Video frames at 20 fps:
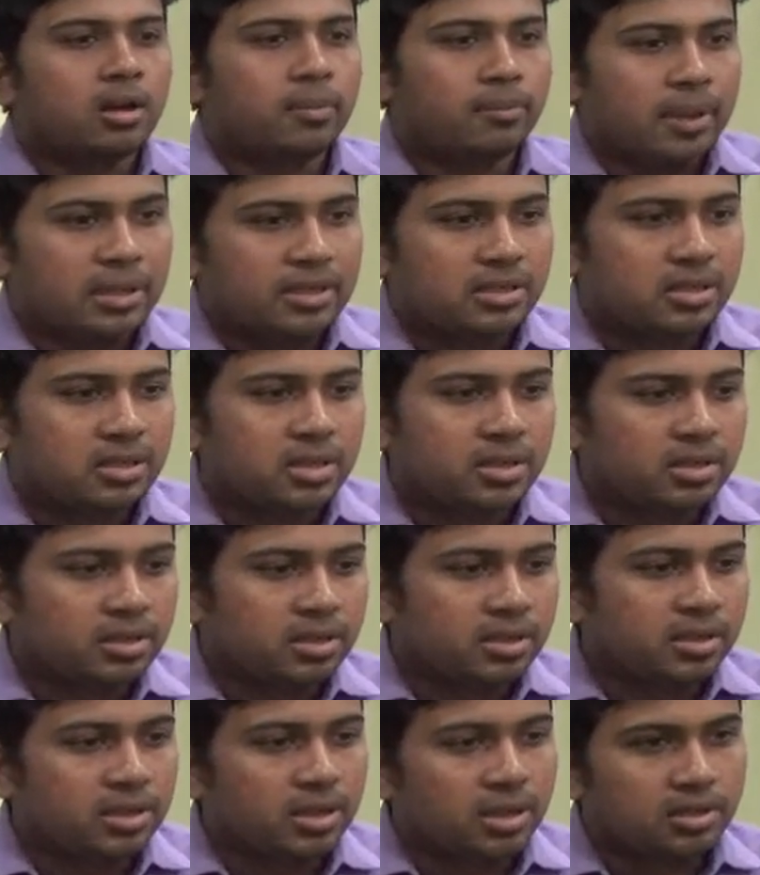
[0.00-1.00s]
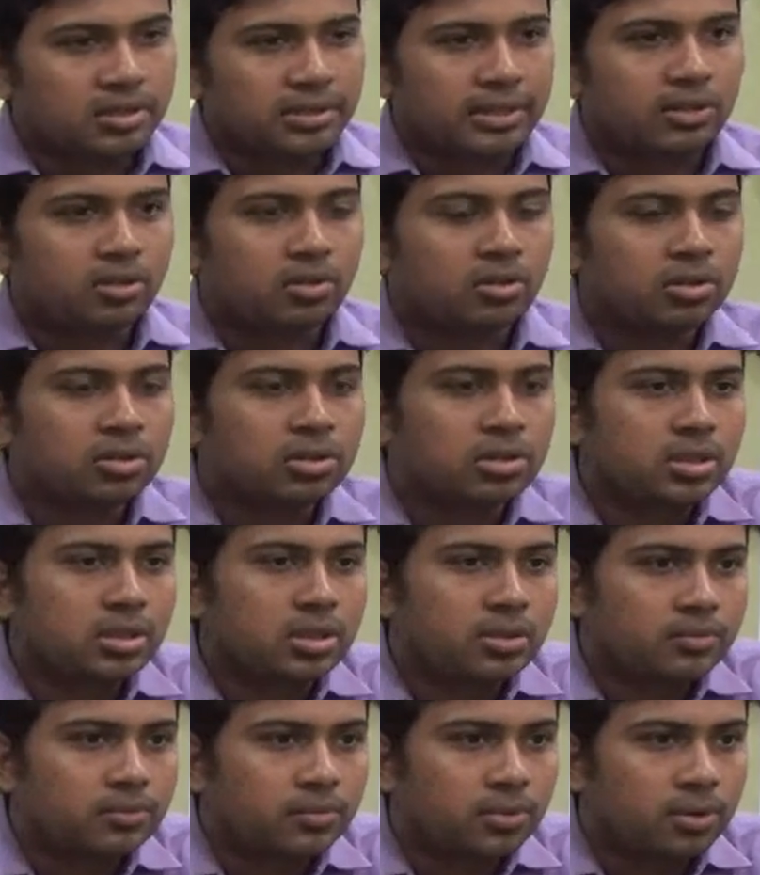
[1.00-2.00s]
Bachelor in
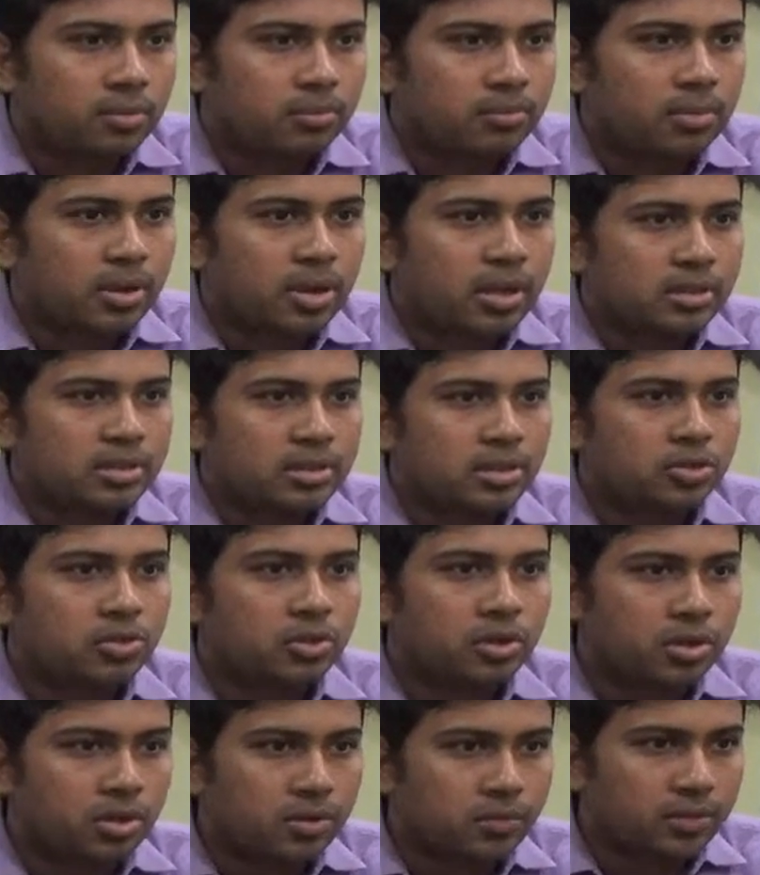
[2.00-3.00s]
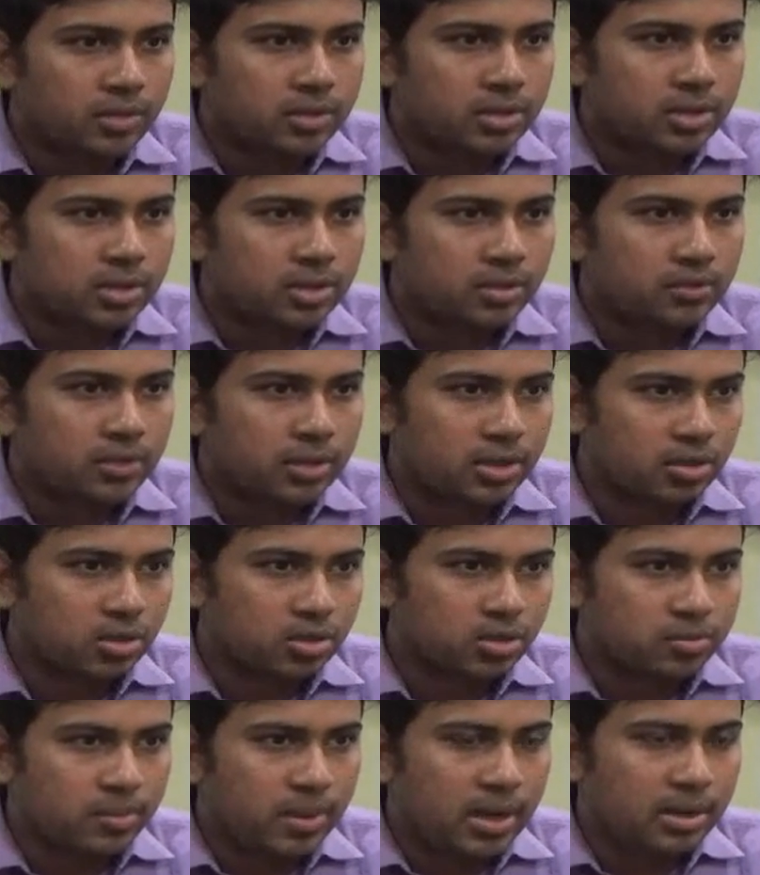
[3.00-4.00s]
Technology from Central University of
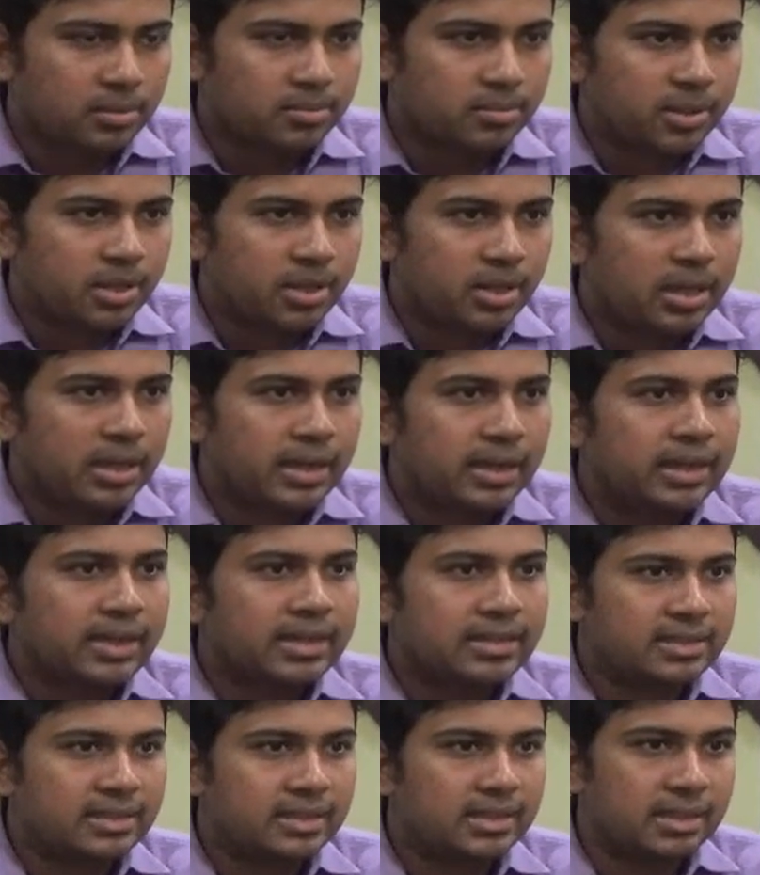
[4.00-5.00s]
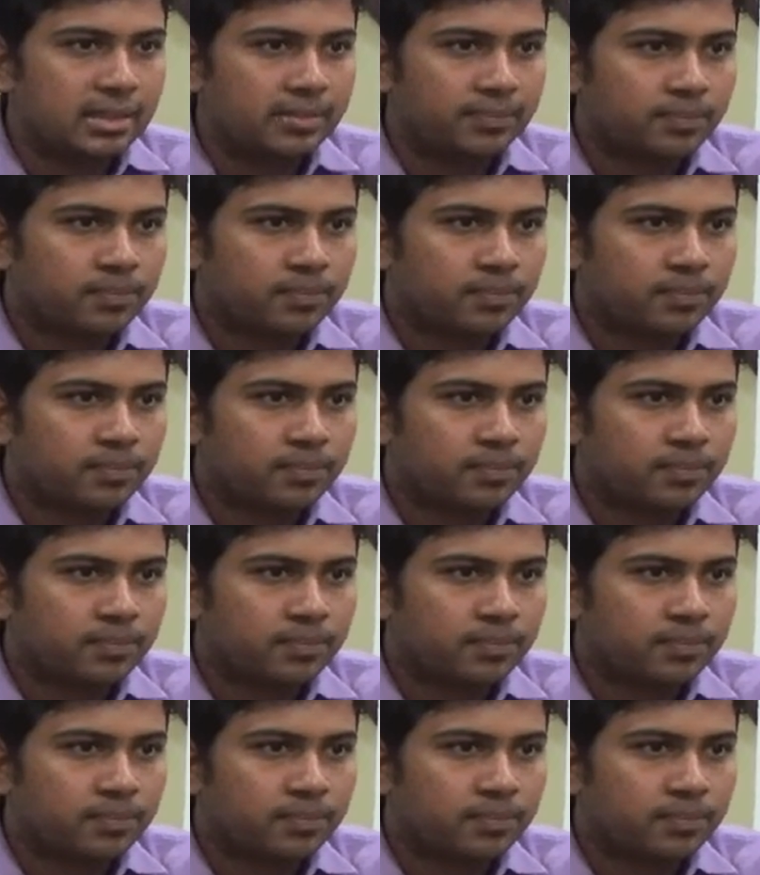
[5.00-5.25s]
Technology Management in ECE.